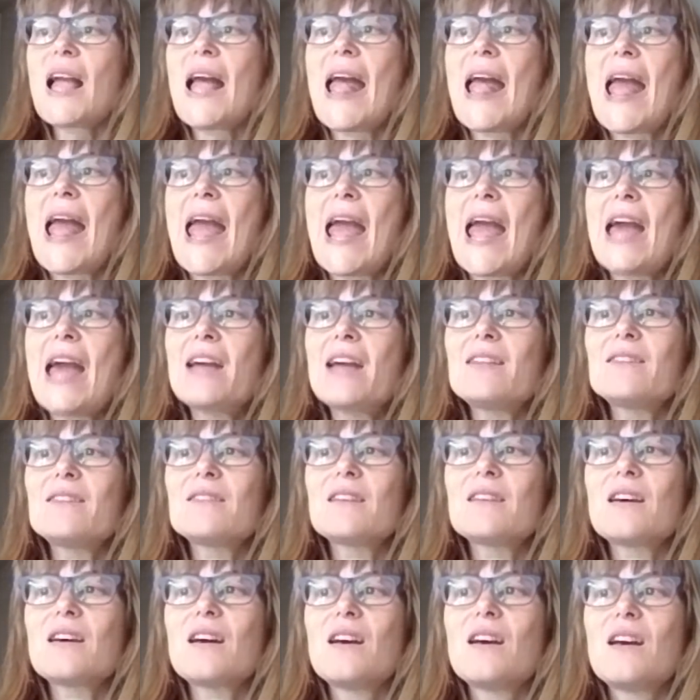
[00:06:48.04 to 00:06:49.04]

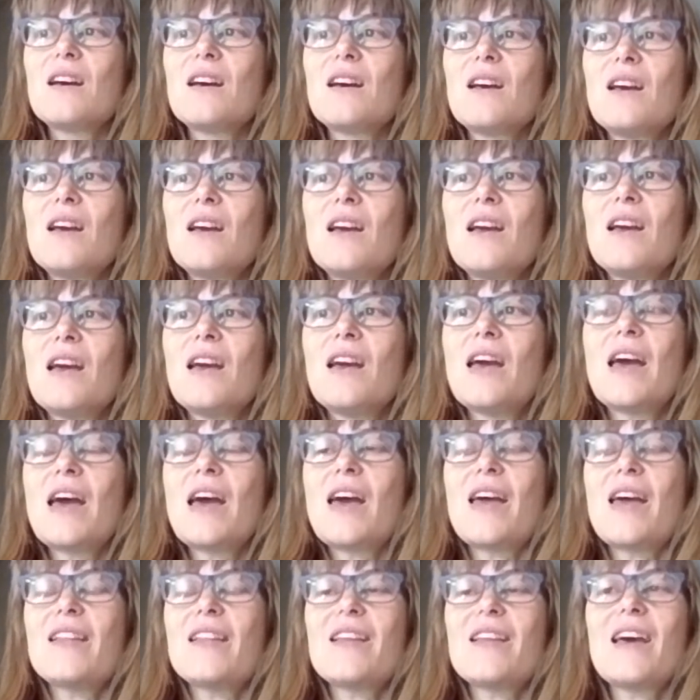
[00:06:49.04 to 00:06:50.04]

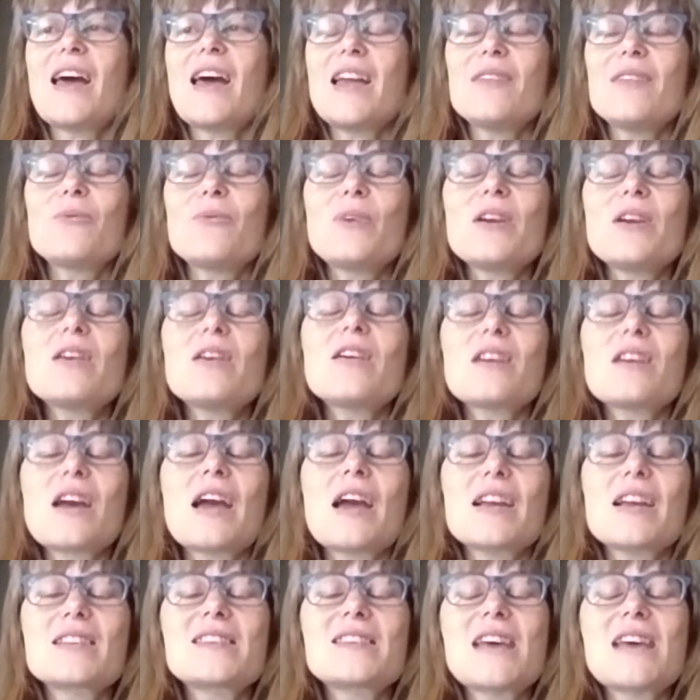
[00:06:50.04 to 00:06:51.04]
And we are
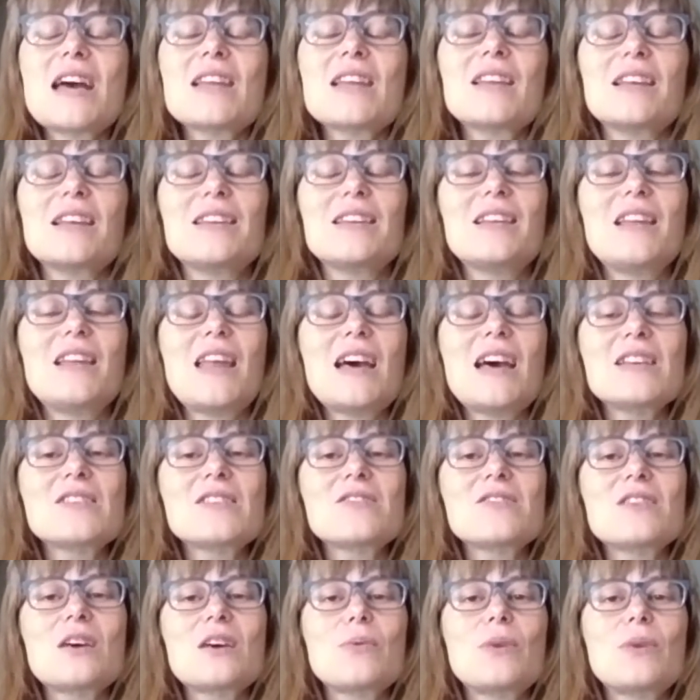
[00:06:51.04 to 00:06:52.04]
exactly the
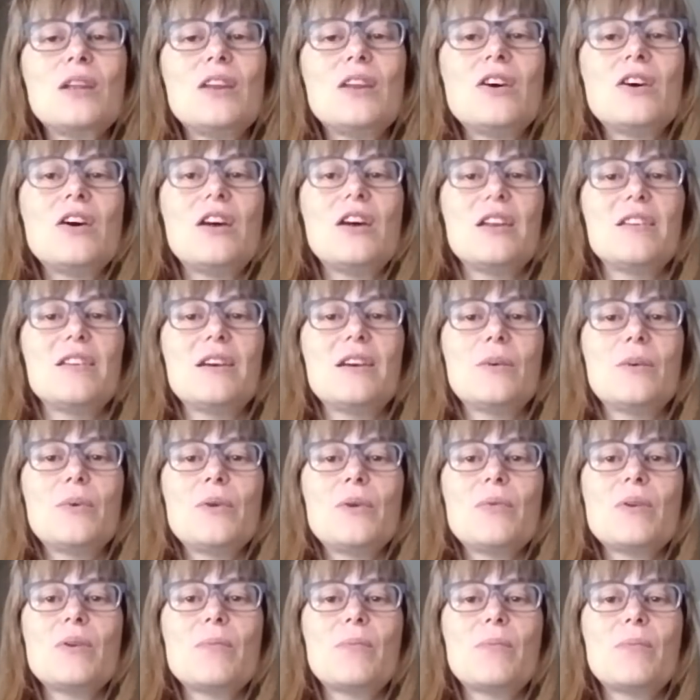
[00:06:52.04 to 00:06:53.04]
lesson that we learned. We
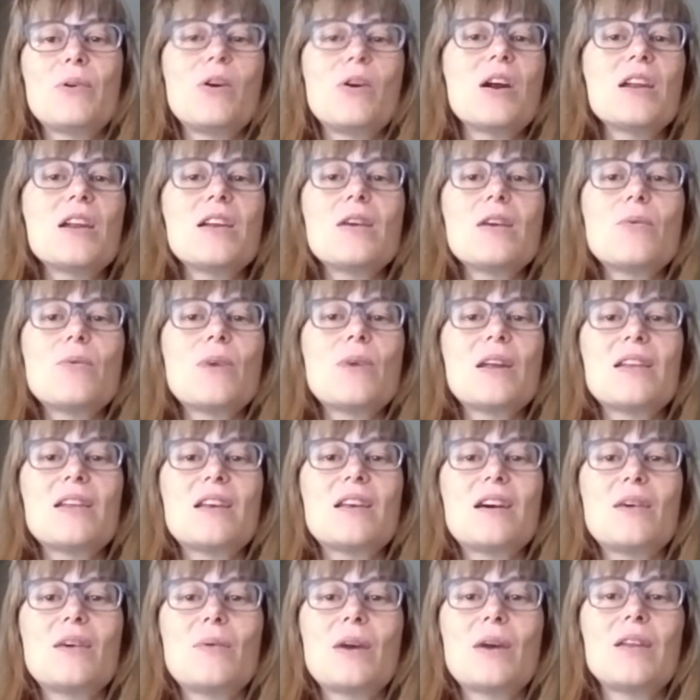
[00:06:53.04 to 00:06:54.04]
were born when
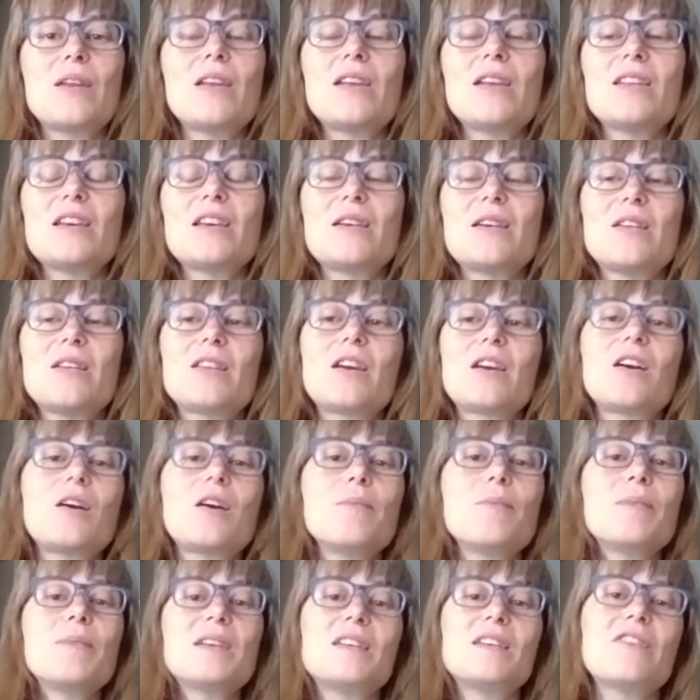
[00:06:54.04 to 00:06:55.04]
the
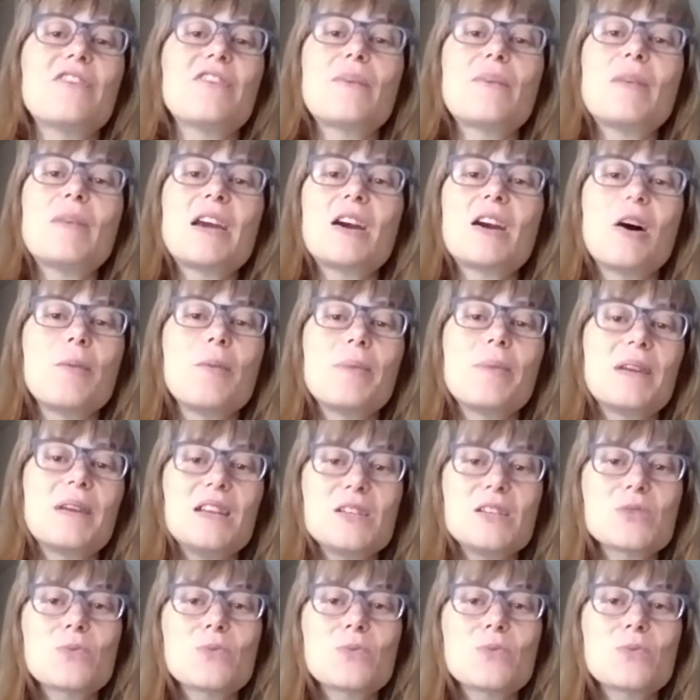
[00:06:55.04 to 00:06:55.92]
company, the family companies